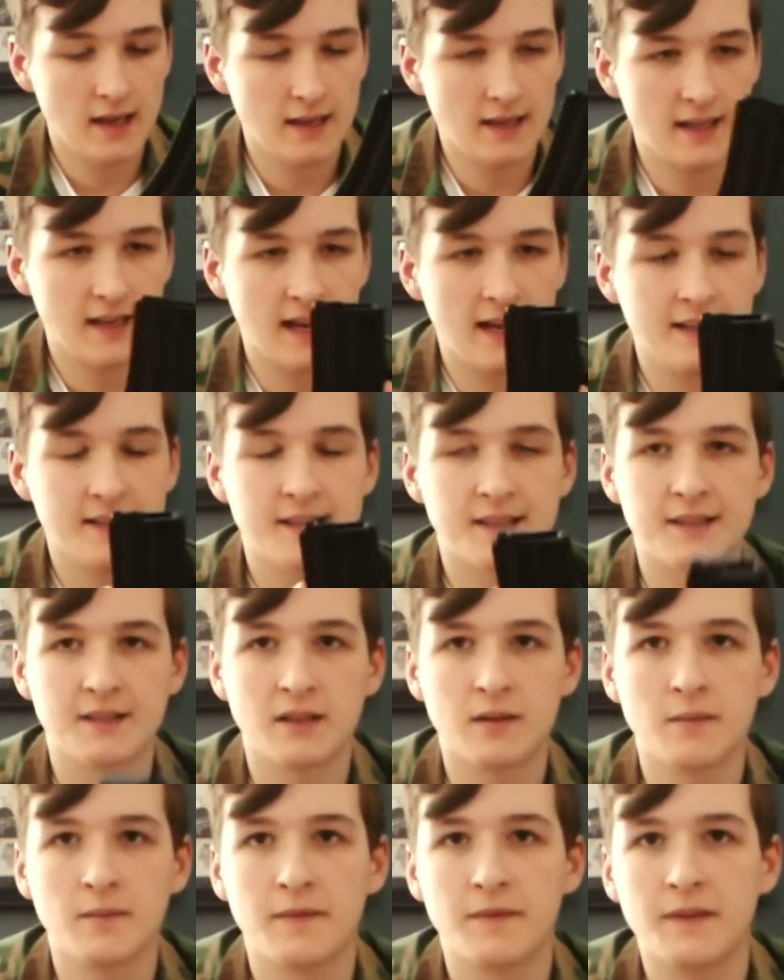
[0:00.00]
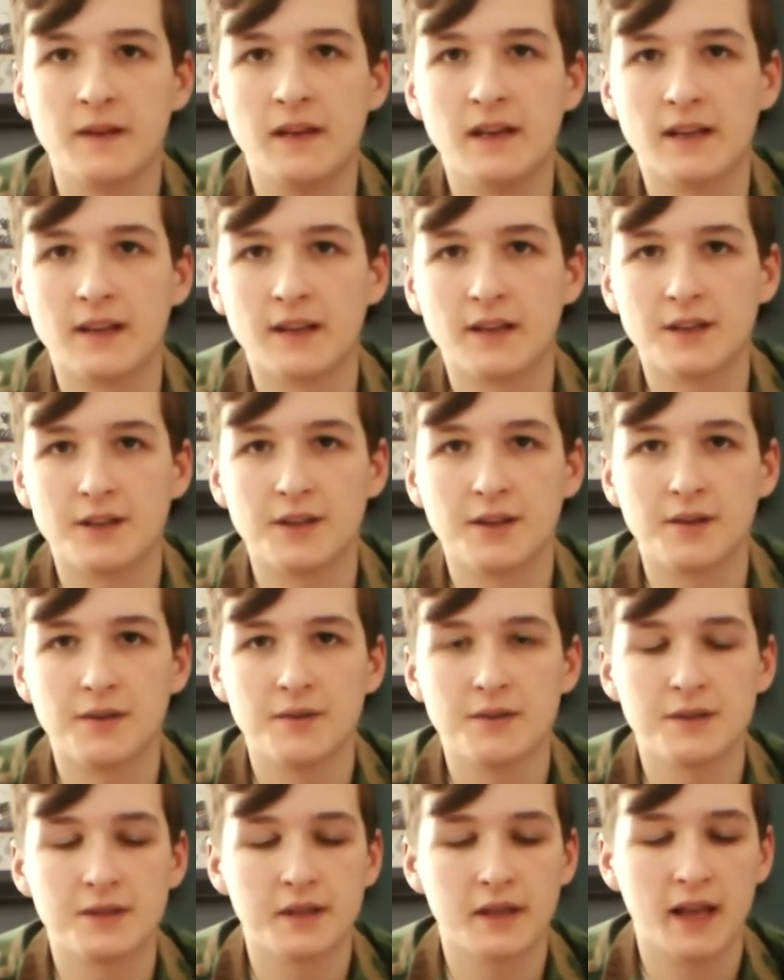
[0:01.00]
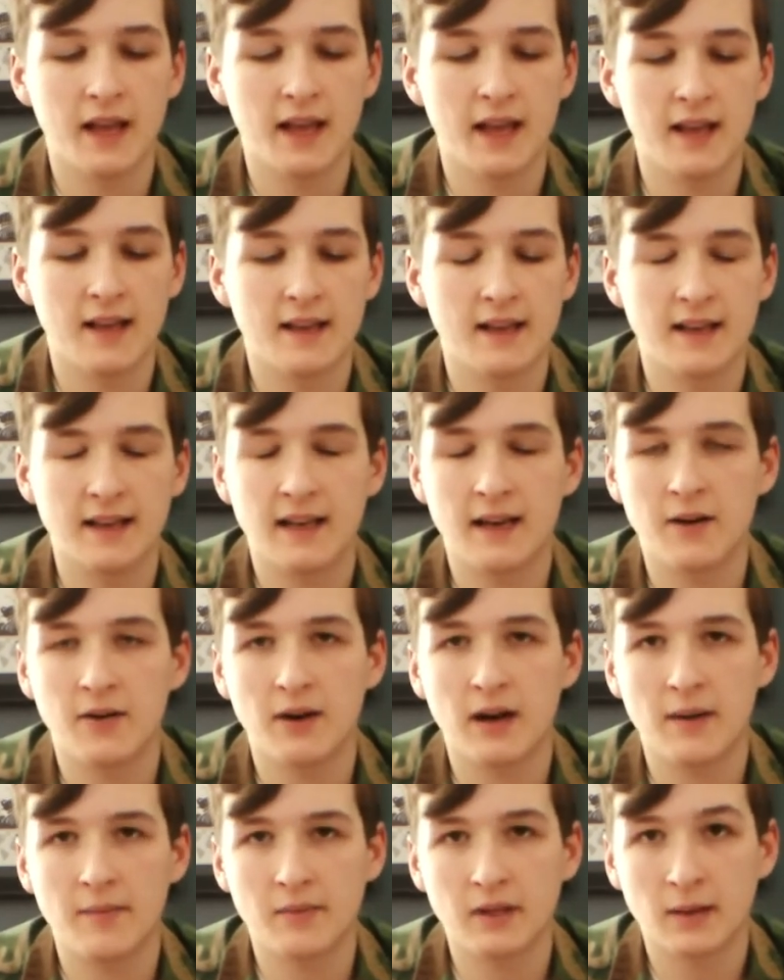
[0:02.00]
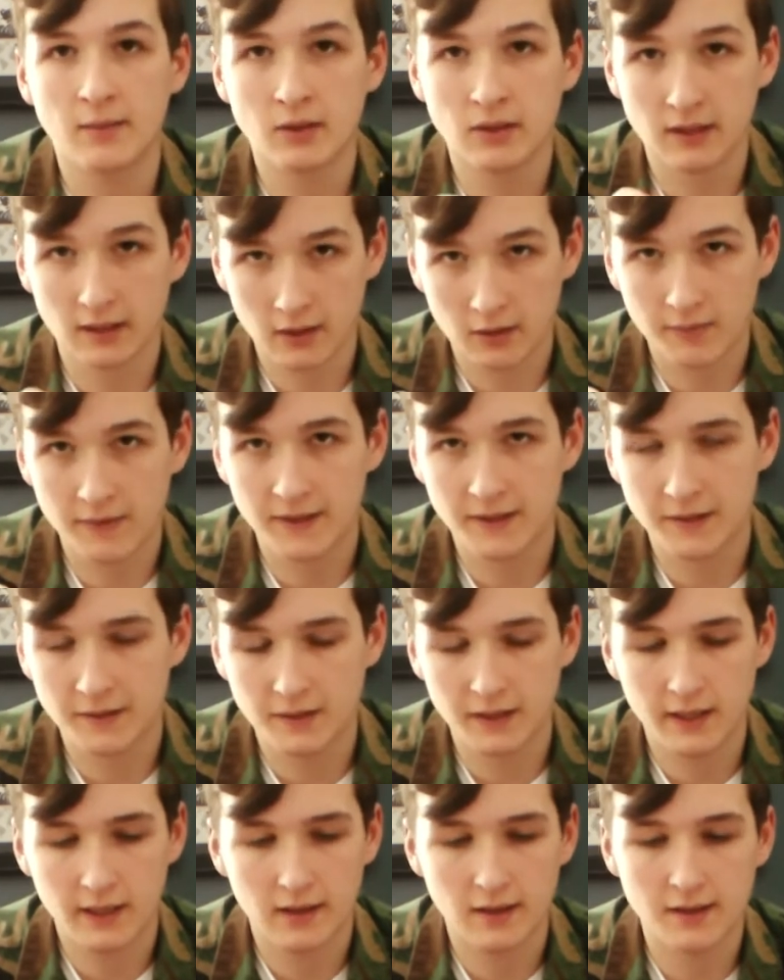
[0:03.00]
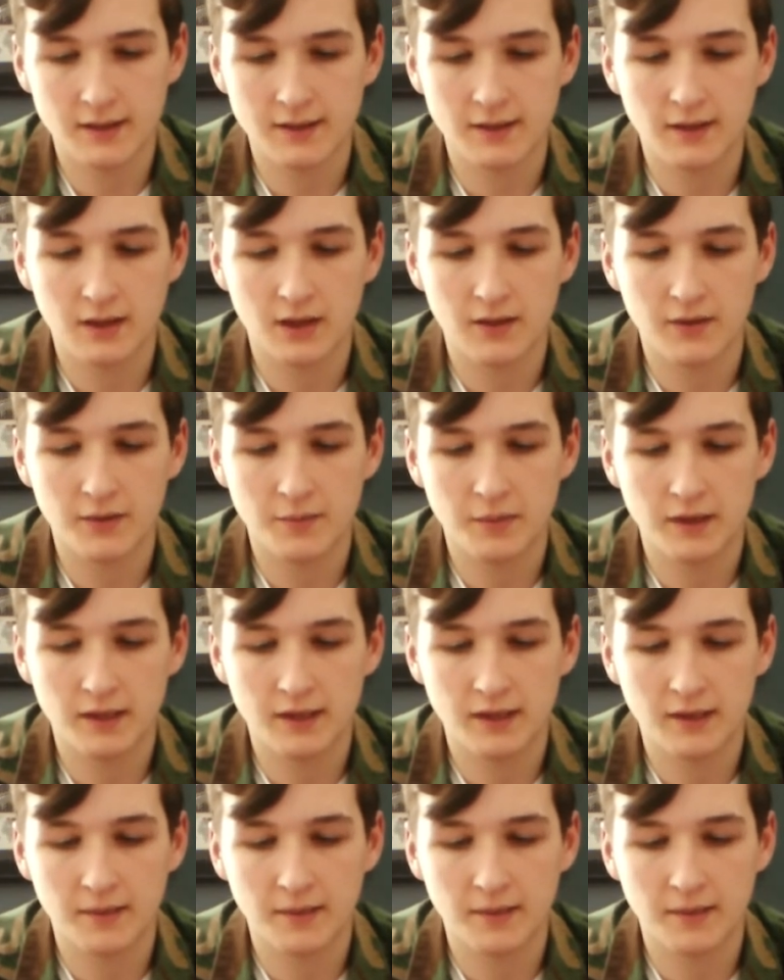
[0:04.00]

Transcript: it has some feeding issues, and now I'm a little bit new to Airsoft, but